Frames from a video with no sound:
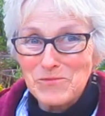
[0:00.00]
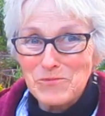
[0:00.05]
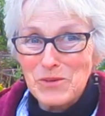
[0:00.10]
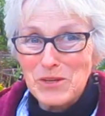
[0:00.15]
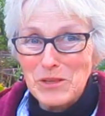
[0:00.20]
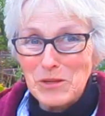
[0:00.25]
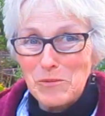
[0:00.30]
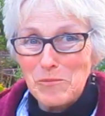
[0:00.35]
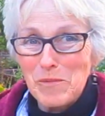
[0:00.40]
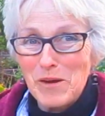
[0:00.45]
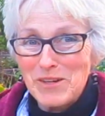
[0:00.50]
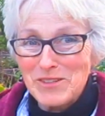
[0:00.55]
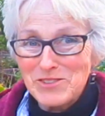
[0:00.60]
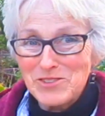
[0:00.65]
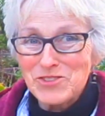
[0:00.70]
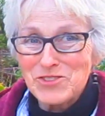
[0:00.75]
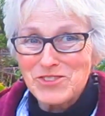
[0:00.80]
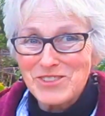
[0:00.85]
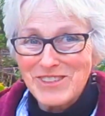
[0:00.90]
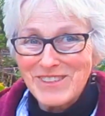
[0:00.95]
we've willow been mulch.
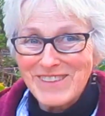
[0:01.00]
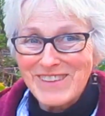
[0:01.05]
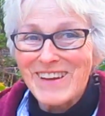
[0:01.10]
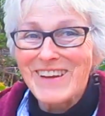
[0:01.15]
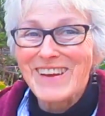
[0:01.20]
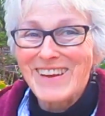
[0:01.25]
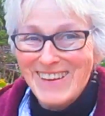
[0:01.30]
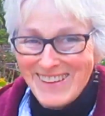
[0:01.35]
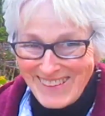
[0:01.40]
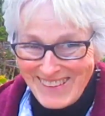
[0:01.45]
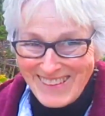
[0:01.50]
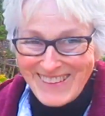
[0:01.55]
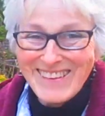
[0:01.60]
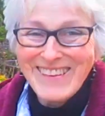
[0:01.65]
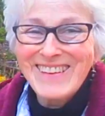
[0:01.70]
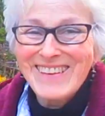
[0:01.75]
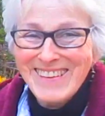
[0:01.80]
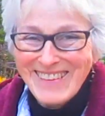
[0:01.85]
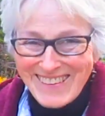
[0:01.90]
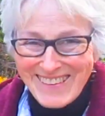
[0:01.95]
We've been down that road
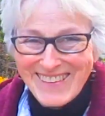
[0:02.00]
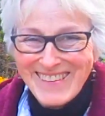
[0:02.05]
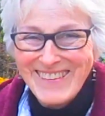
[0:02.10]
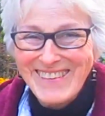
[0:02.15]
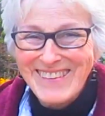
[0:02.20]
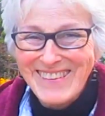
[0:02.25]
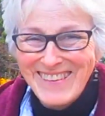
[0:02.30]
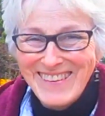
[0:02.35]
before.